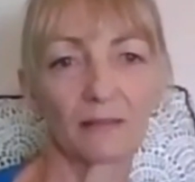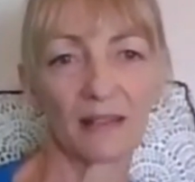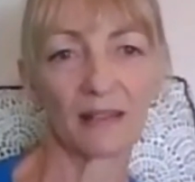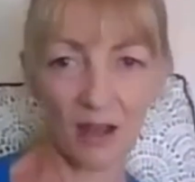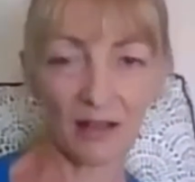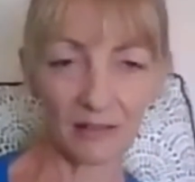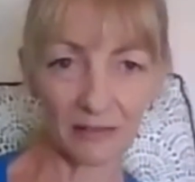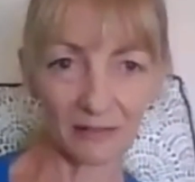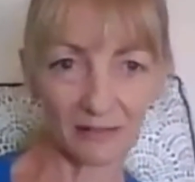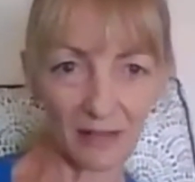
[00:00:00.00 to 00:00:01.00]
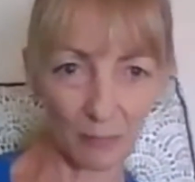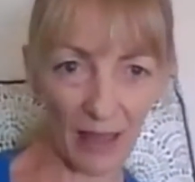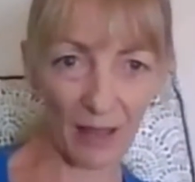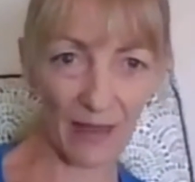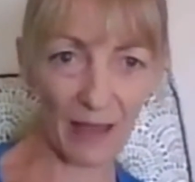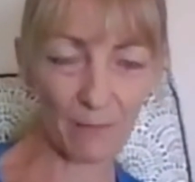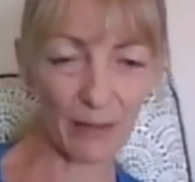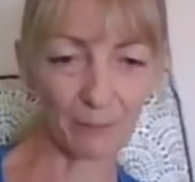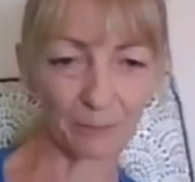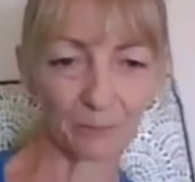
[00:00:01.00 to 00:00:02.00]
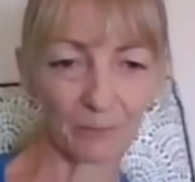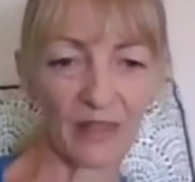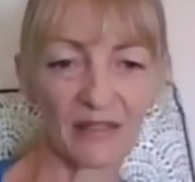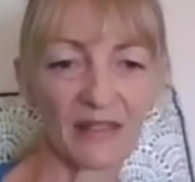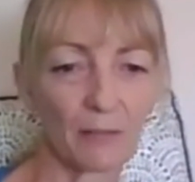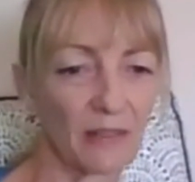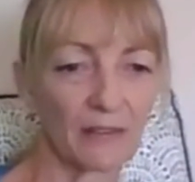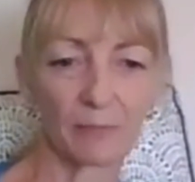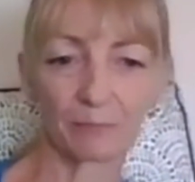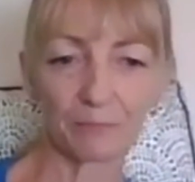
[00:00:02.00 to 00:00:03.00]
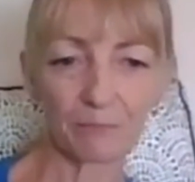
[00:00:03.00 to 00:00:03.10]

excited about that. But that's something that,